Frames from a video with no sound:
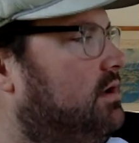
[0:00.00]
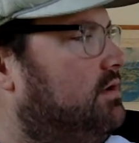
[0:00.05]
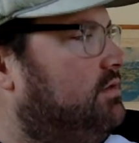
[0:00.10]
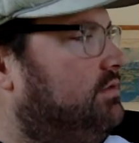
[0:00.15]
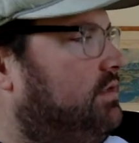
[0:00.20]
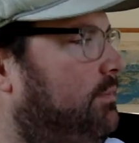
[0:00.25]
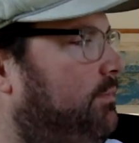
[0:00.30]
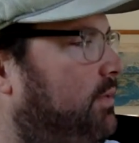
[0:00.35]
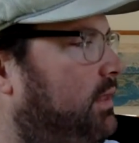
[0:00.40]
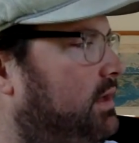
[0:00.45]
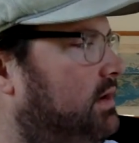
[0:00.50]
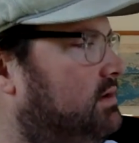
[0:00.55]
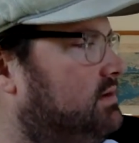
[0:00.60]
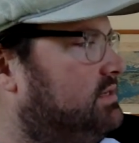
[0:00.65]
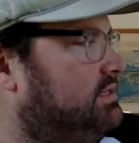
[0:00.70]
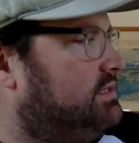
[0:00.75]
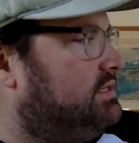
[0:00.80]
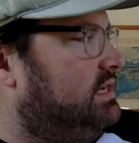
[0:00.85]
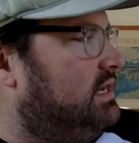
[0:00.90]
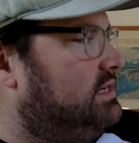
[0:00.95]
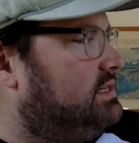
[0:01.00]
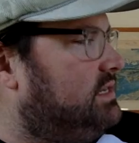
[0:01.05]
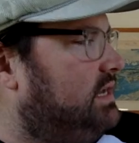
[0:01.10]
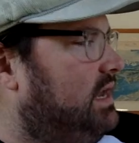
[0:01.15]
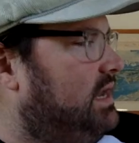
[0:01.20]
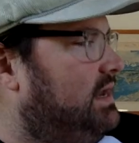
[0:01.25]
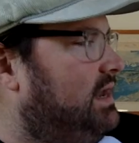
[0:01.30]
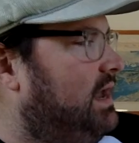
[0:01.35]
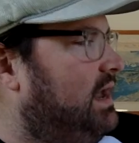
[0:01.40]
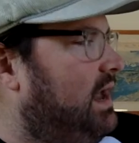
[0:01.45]
The players sit
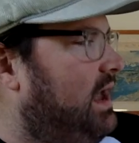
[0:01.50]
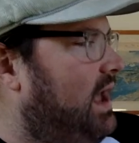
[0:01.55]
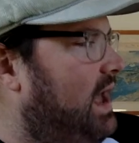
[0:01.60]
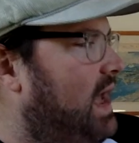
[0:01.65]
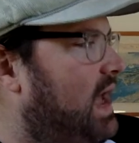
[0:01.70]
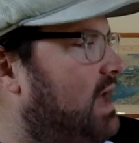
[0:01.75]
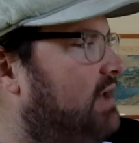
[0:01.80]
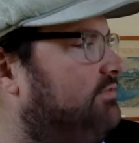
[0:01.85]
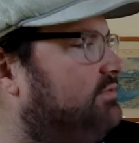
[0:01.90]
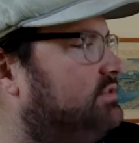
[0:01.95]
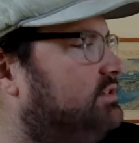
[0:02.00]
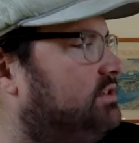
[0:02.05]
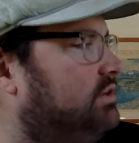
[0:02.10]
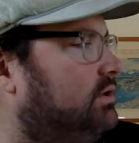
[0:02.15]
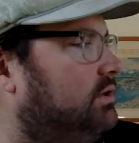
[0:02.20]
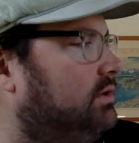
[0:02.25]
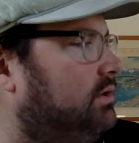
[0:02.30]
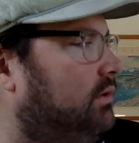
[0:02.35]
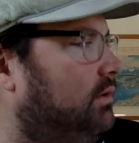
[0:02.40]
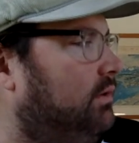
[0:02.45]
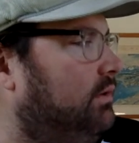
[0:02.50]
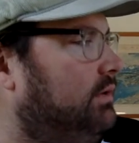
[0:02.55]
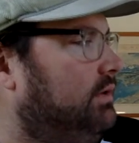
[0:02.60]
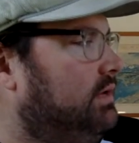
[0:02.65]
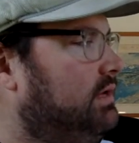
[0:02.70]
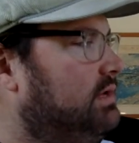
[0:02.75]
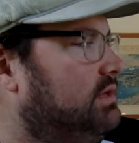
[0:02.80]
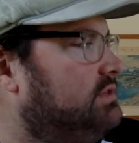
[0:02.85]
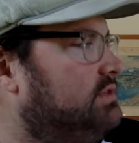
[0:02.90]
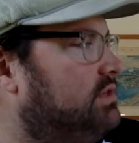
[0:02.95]
in a half circle
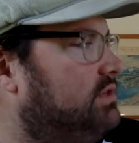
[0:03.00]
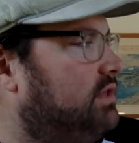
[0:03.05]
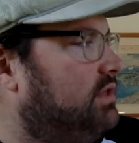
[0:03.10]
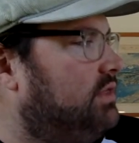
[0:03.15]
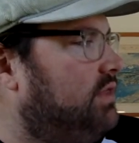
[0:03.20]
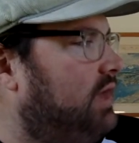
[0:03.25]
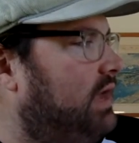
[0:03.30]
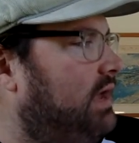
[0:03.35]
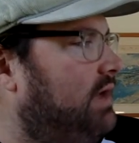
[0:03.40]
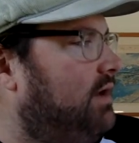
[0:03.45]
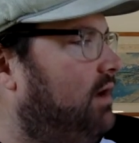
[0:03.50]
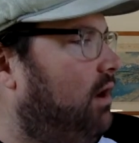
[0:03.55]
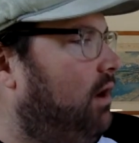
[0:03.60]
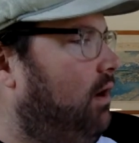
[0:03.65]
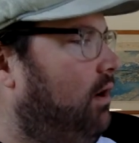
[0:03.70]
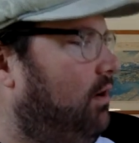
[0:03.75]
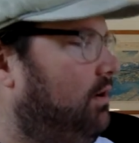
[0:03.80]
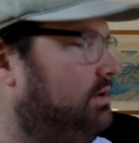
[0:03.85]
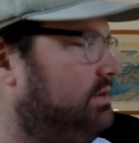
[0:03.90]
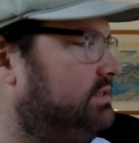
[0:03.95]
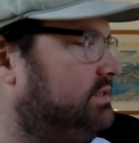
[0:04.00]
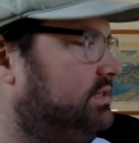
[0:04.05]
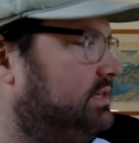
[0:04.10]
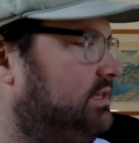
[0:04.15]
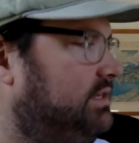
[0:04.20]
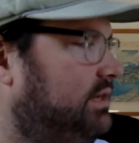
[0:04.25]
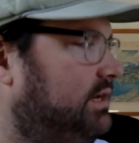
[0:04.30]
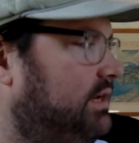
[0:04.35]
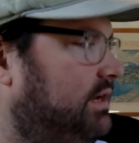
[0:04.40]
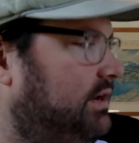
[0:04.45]
so that they can all see
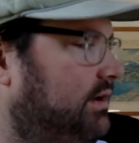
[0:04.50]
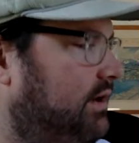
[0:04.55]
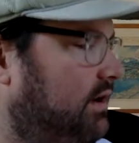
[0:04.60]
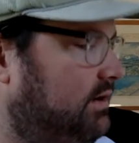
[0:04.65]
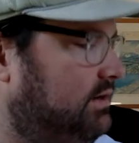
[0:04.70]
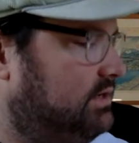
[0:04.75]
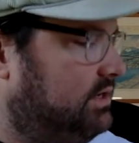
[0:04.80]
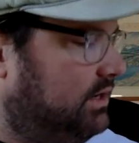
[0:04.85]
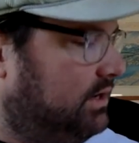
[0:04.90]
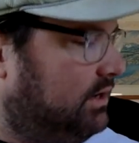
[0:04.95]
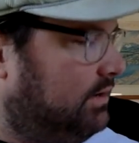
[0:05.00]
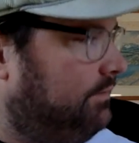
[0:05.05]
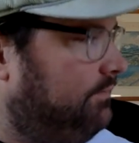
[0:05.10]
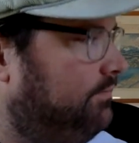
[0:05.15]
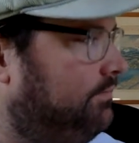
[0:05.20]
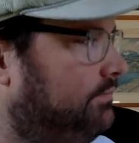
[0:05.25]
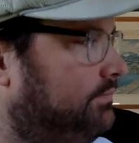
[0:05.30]
the conductor.